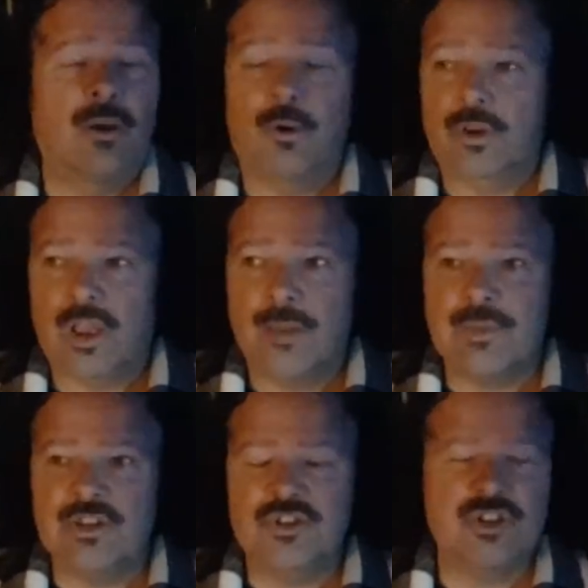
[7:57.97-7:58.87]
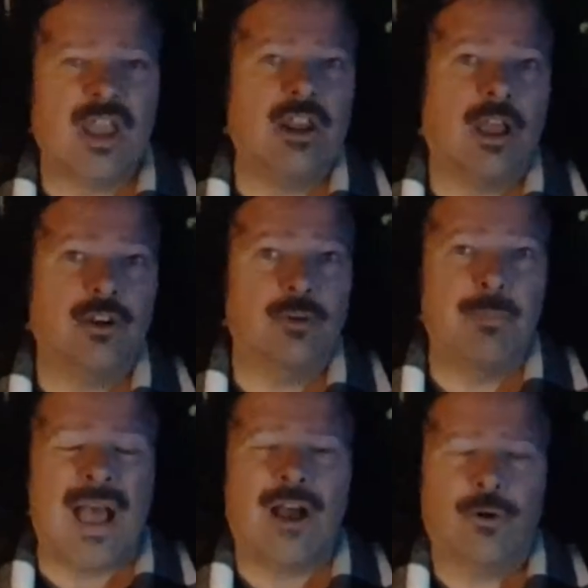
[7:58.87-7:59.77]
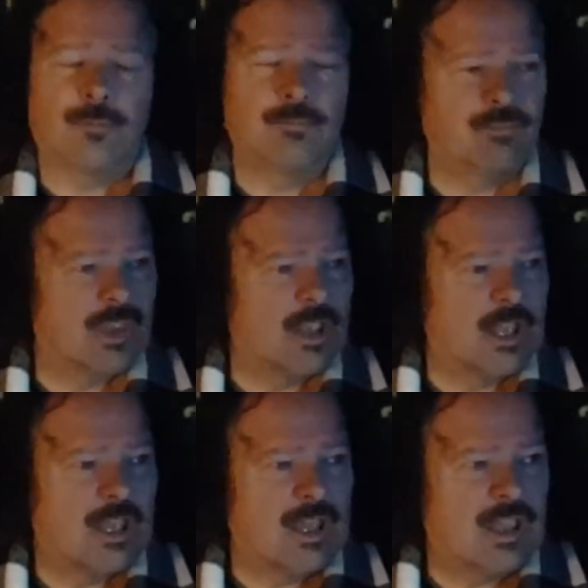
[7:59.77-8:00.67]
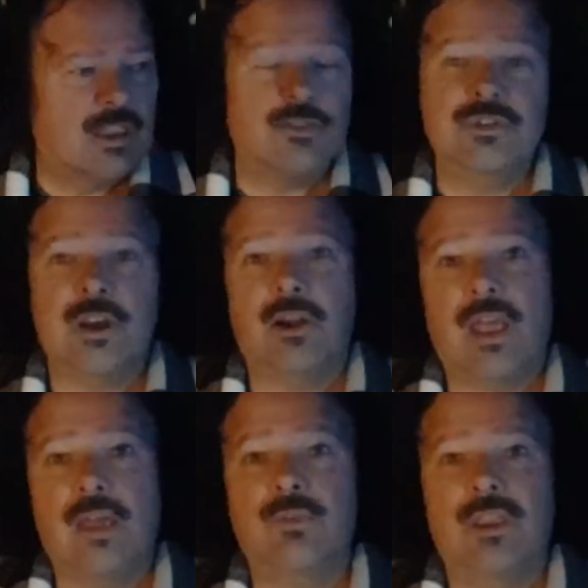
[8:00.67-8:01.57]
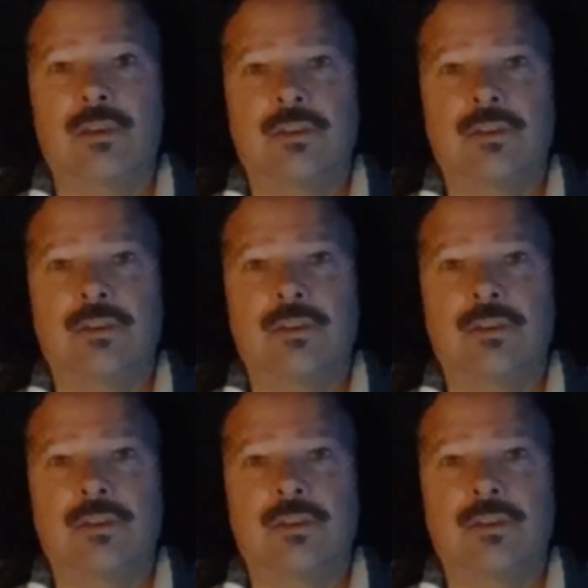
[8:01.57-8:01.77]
or Communist China under Mao. You start having